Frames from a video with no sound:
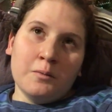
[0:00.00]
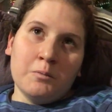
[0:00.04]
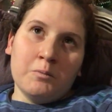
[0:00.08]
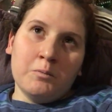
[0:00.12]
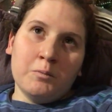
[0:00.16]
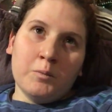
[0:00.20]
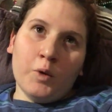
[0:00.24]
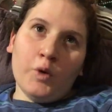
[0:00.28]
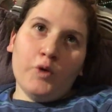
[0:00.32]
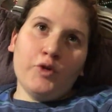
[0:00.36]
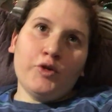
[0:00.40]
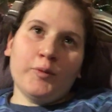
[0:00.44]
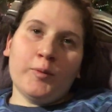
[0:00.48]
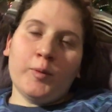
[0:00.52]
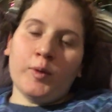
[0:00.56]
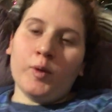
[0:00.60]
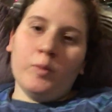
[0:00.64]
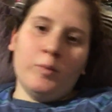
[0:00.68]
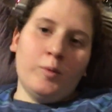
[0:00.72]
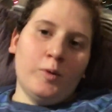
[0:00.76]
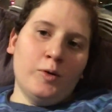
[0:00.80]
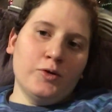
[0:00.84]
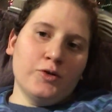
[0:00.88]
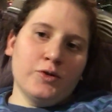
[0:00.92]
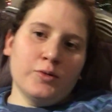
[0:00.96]
multiple
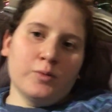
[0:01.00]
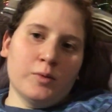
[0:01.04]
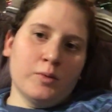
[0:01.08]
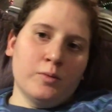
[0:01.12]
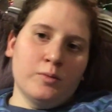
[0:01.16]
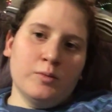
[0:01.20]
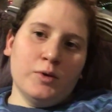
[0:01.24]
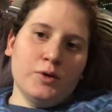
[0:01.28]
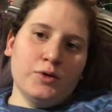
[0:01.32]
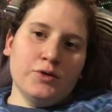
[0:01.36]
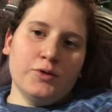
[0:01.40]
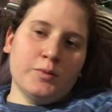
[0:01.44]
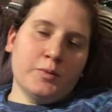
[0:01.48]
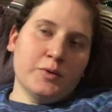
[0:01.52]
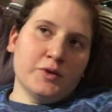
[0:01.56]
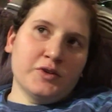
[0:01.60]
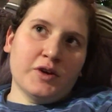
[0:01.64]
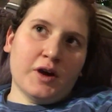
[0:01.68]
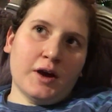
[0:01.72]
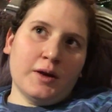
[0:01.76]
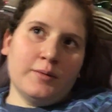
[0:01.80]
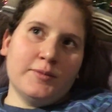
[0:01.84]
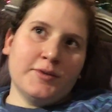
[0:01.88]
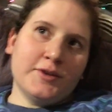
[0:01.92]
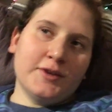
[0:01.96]

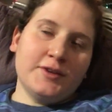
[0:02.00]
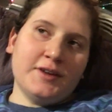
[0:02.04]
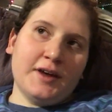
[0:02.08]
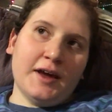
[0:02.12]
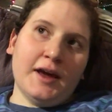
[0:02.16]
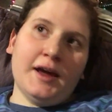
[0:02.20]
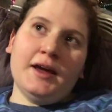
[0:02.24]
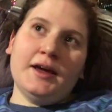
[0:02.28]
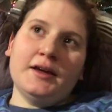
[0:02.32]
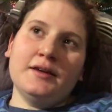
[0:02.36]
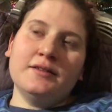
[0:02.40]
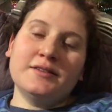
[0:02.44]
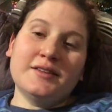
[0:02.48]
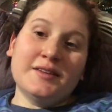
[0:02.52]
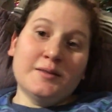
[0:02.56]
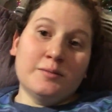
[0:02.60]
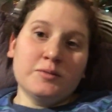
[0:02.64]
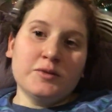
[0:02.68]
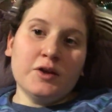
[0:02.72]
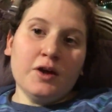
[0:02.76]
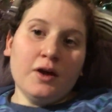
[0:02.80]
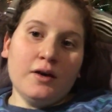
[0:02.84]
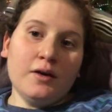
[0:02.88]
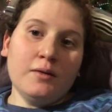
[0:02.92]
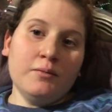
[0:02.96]
times a day
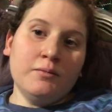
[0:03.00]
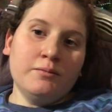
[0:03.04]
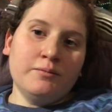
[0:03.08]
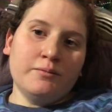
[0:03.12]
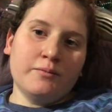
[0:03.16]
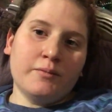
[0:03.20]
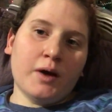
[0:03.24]
symptom.